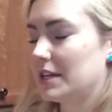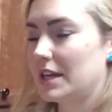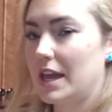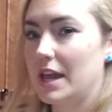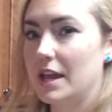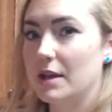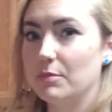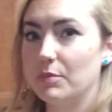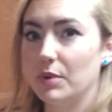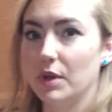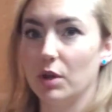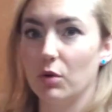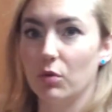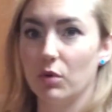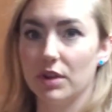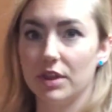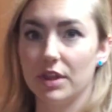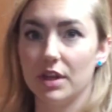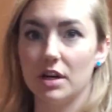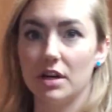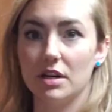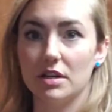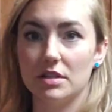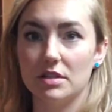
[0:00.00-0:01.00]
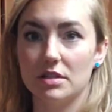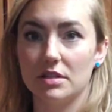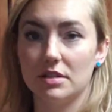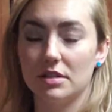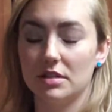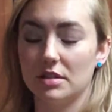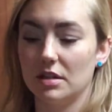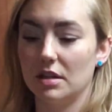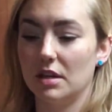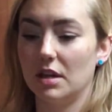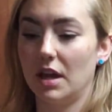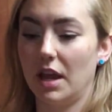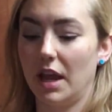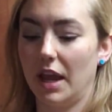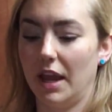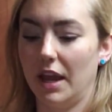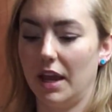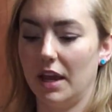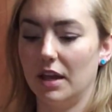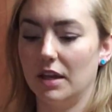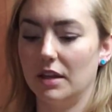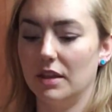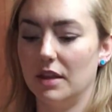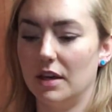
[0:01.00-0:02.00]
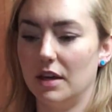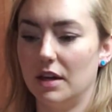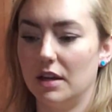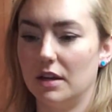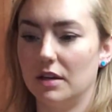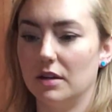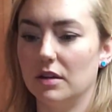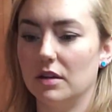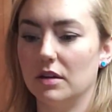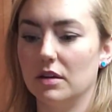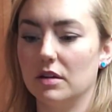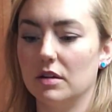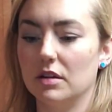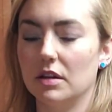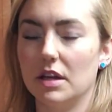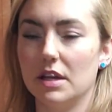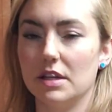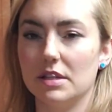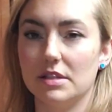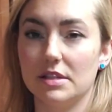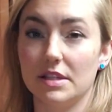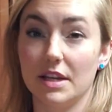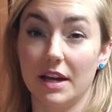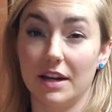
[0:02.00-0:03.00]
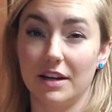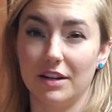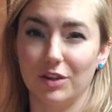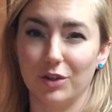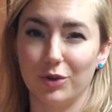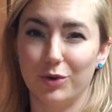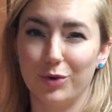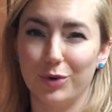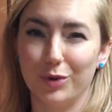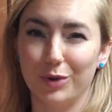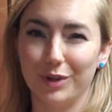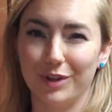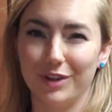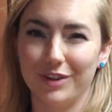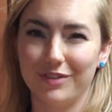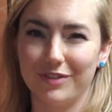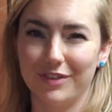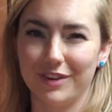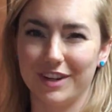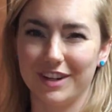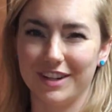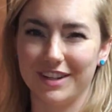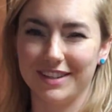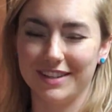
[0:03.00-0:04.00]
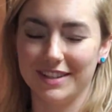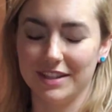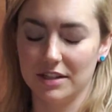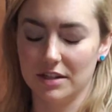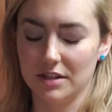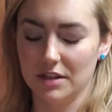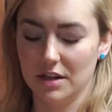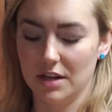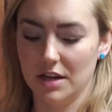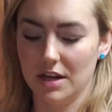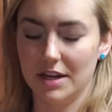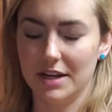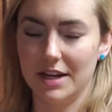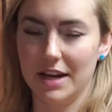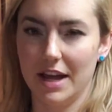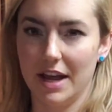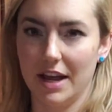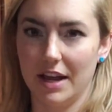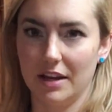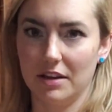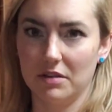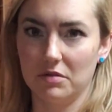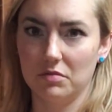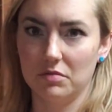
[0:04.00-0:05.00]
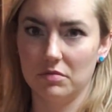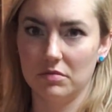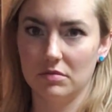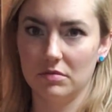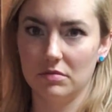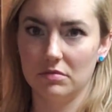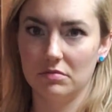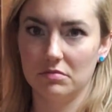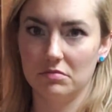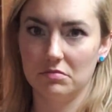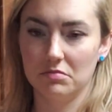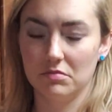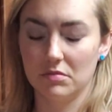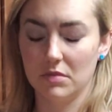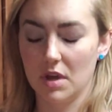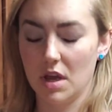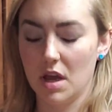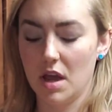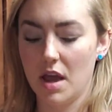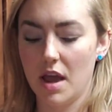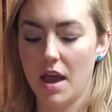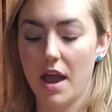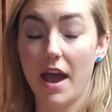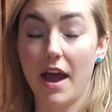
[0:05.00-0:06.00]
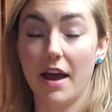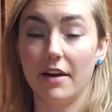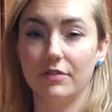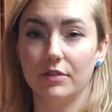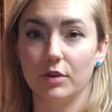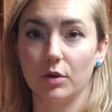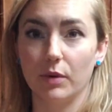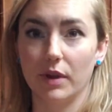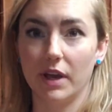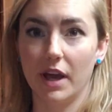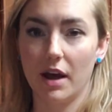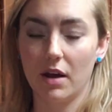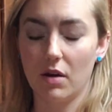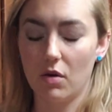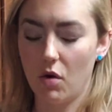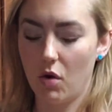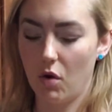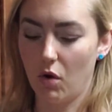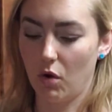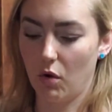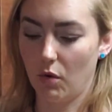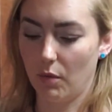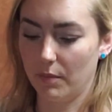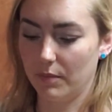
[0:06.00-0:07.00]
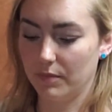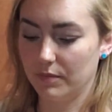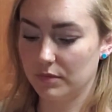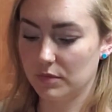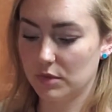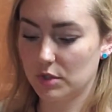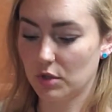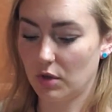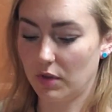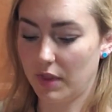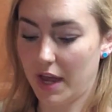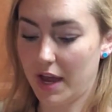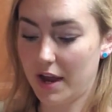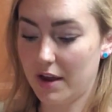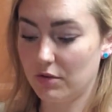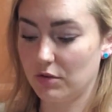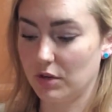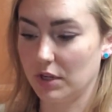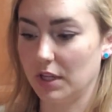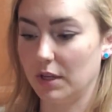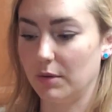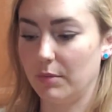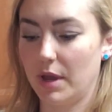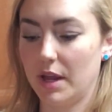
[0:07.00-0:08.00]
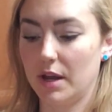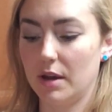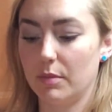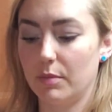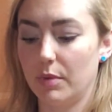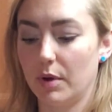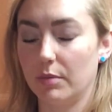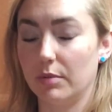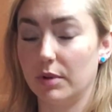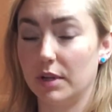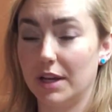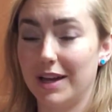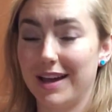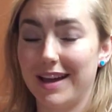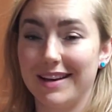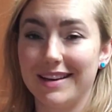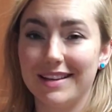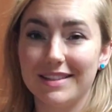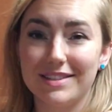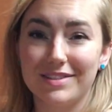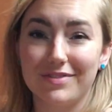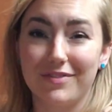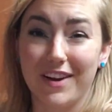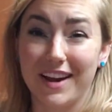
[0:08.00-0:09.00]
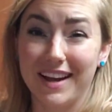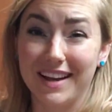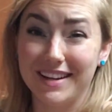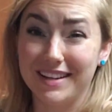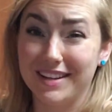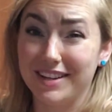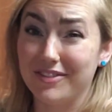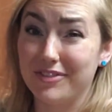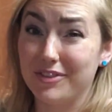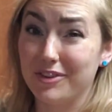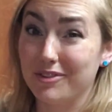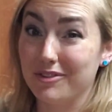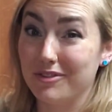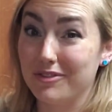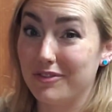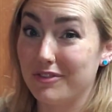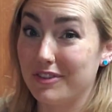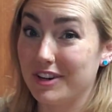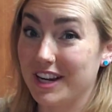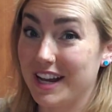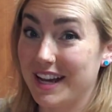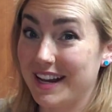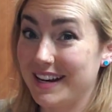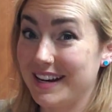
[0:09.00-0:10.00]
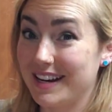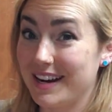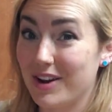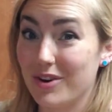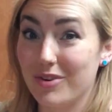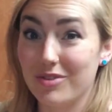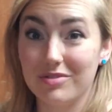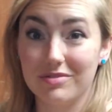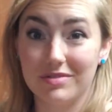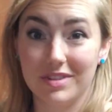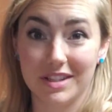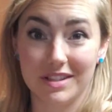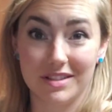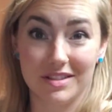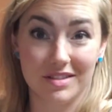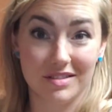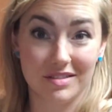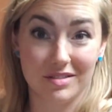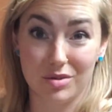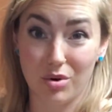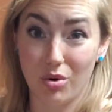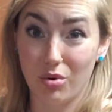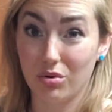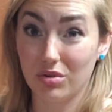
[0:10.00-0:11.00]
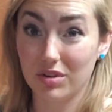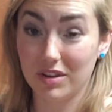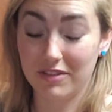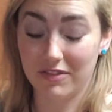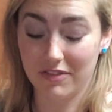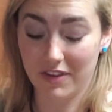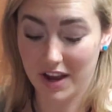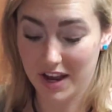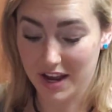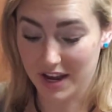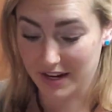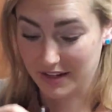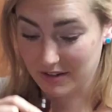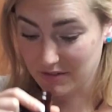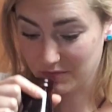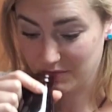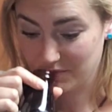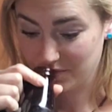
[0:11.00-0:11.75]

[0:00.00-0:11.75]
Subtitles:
camping with us, and then it sat in the cooler for a day after we got home. So that really made it bubbly, and it's fine. If you forget it out, it's totally fine.